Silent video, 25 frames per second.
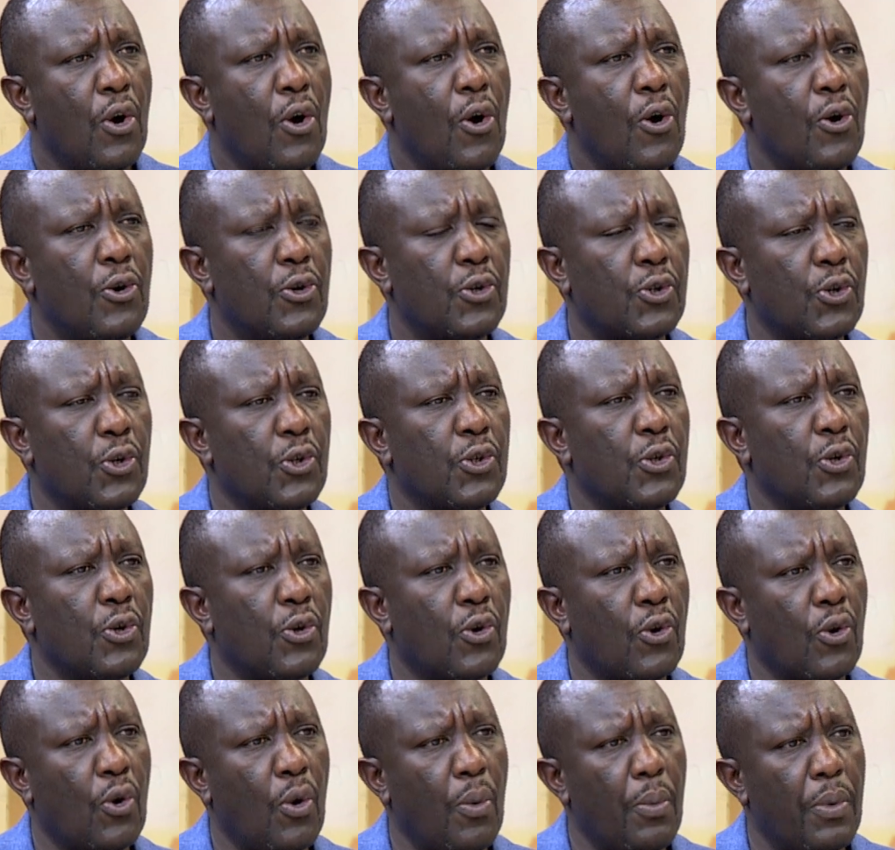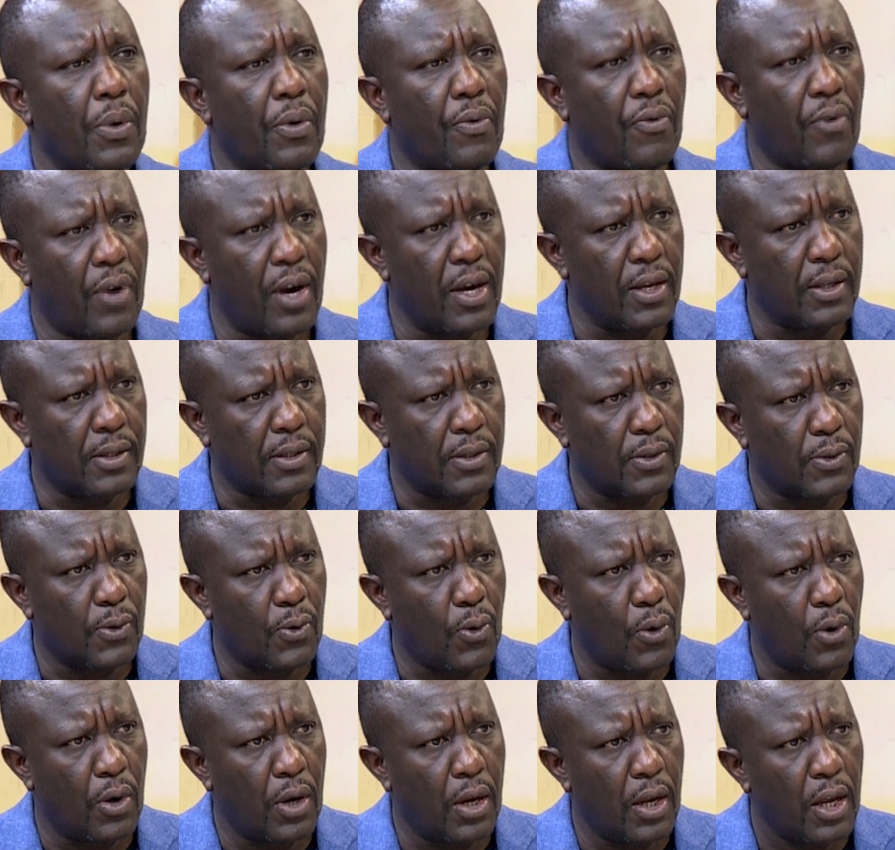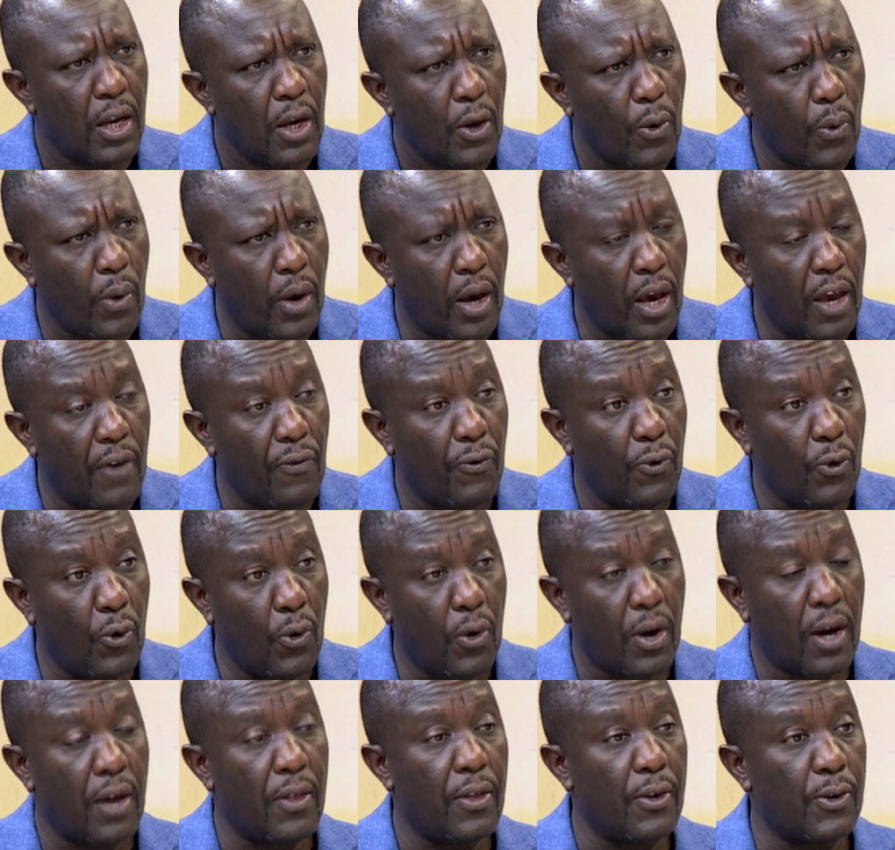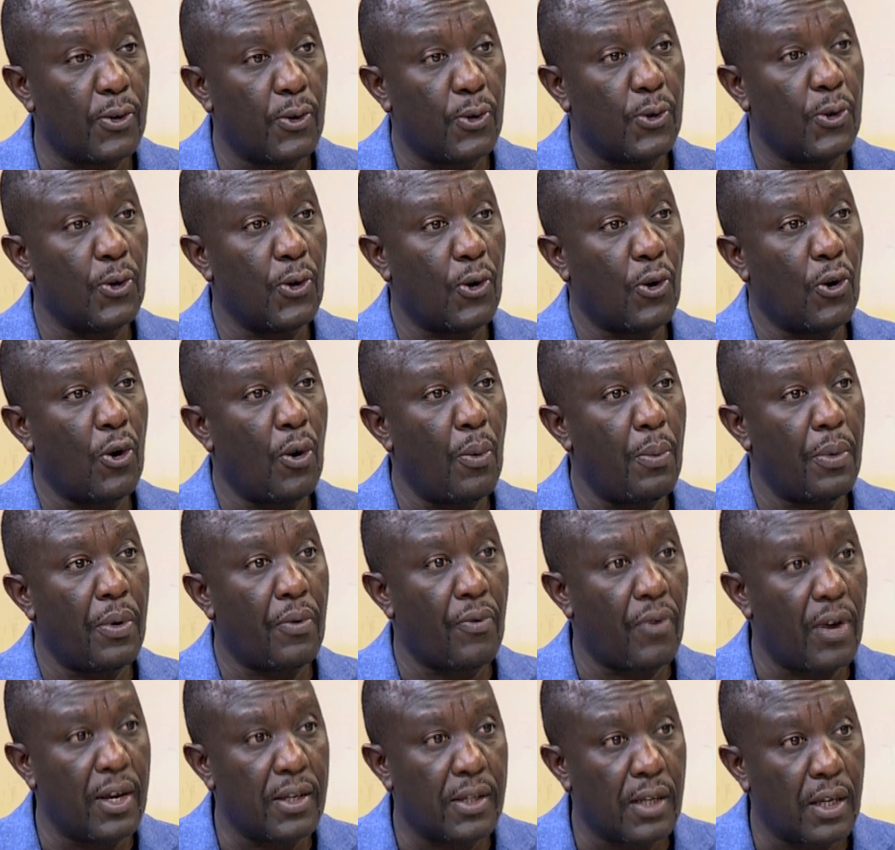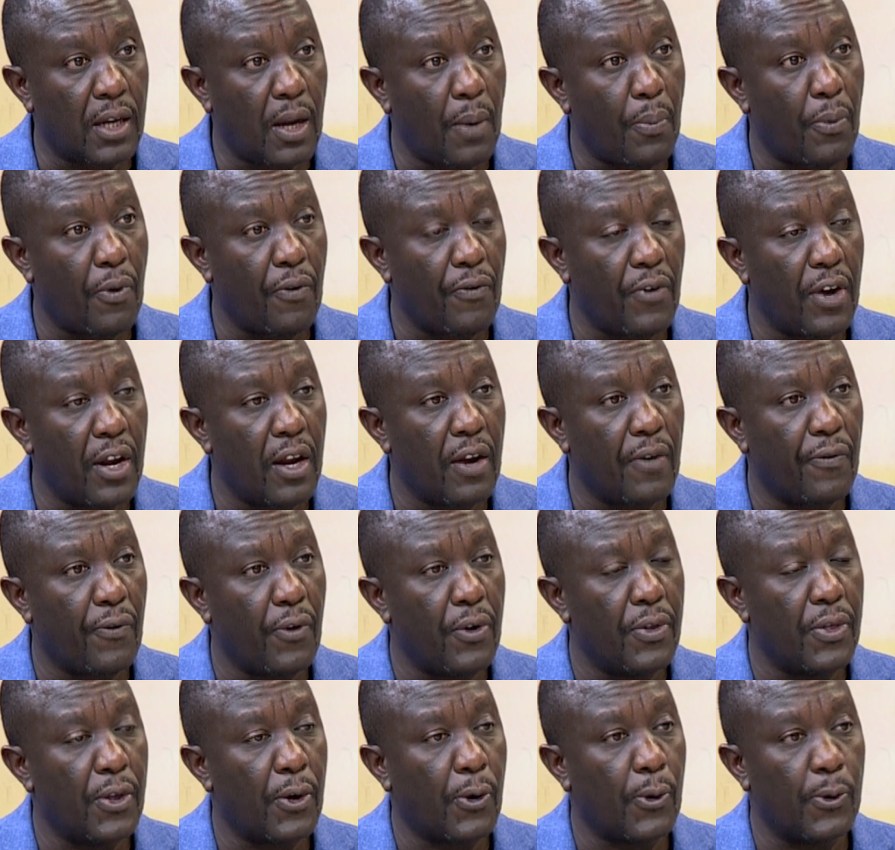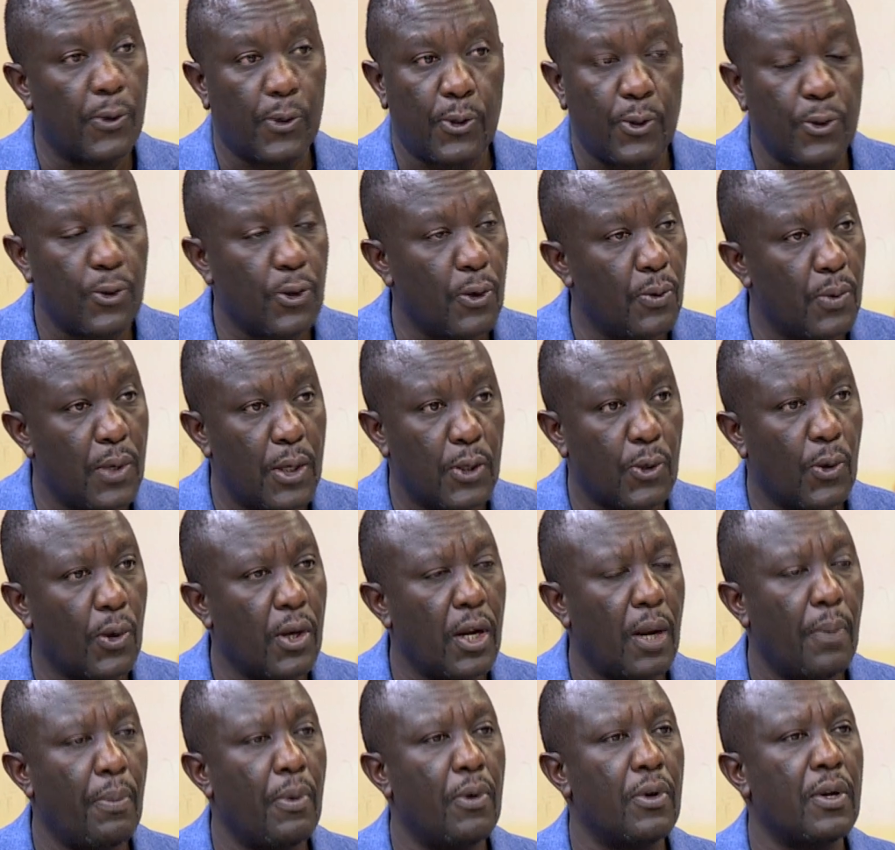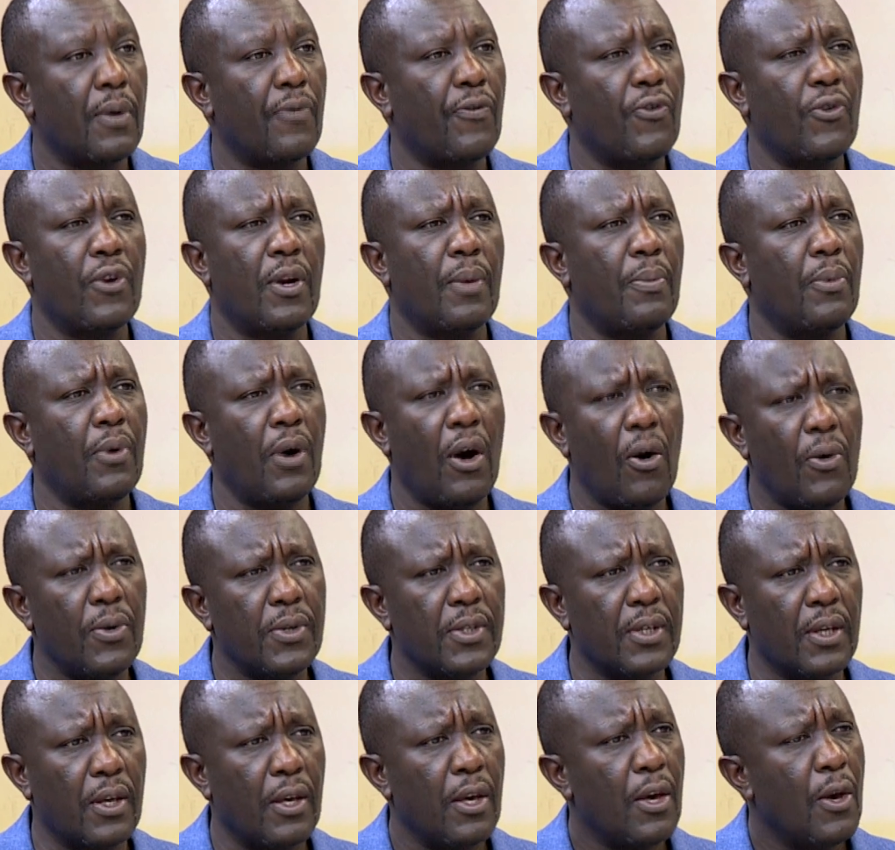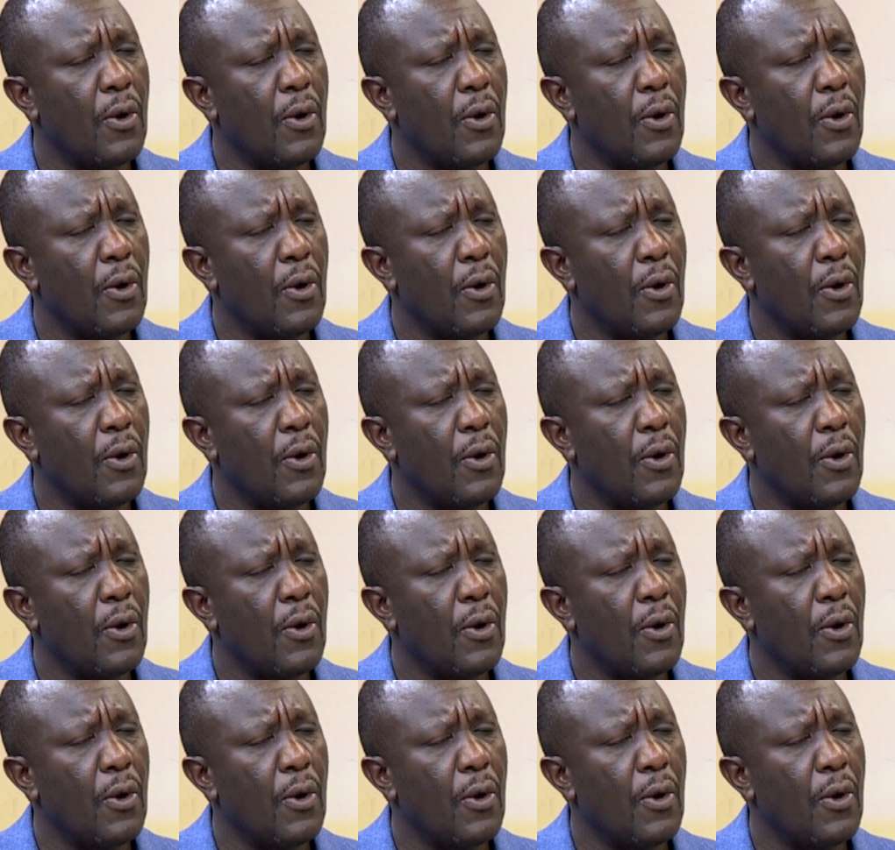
on socio-economic rights has gone anywhere. If you look at the socio-economic rights that are provided for in the Constitution, we are talking about affordable housing.